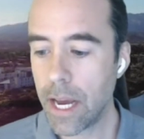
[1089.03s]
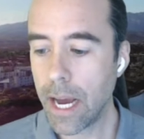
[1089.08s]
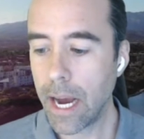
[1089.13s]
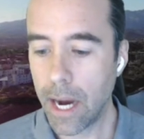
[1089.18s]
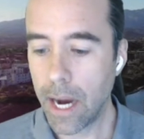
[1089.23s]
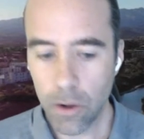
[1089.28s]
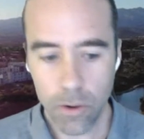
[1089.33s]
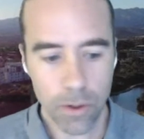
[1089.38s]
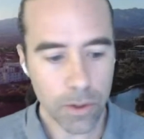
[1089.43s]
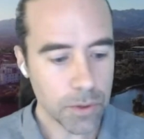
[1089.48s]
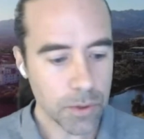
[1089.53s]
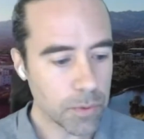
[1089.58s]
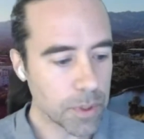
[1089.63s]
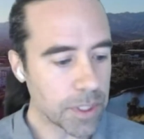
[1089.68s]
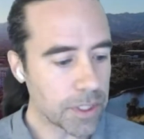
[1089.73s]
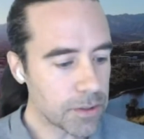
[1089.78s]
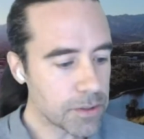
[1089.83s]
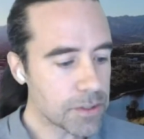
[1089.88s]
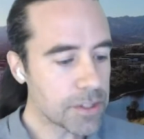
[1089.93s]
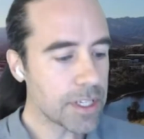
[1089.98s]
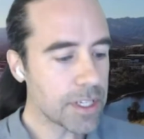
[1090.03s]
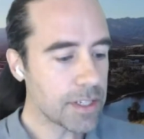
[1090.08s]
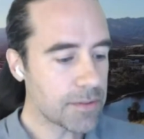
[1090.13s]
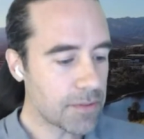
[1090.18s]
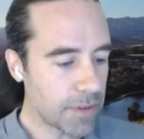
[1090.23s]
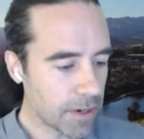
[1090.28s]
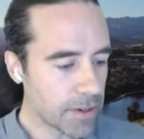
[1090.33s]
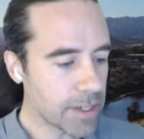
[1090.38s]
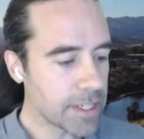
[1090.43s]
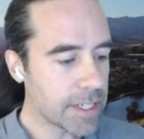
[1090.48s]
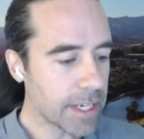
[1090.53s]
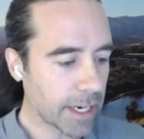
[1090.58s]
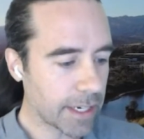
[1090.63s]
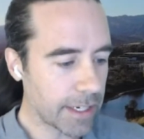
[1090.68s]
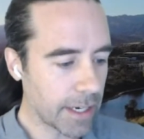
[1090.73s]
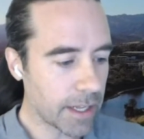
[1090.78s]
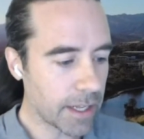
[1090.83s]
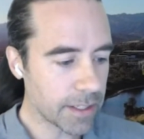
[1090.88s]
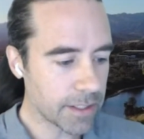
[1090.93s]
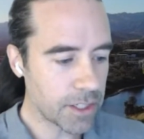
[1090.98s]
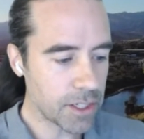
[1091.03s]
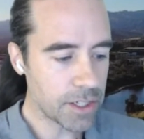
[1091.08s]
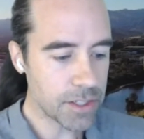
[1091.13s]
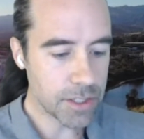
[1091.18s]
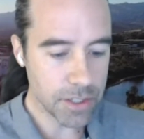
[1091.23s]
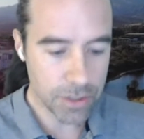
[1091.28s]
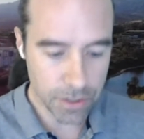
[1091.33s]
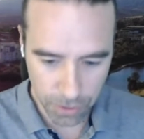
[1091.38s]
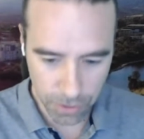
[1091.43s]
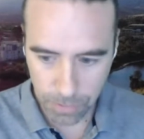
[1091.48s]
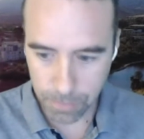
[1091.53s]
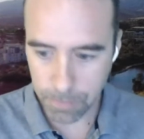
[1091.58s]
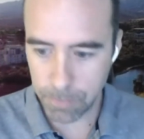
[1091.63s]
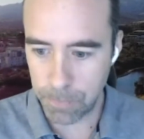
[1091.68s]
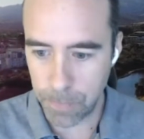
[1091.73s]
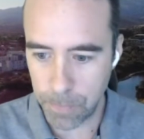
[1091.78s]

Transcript: how could we use these very technologies to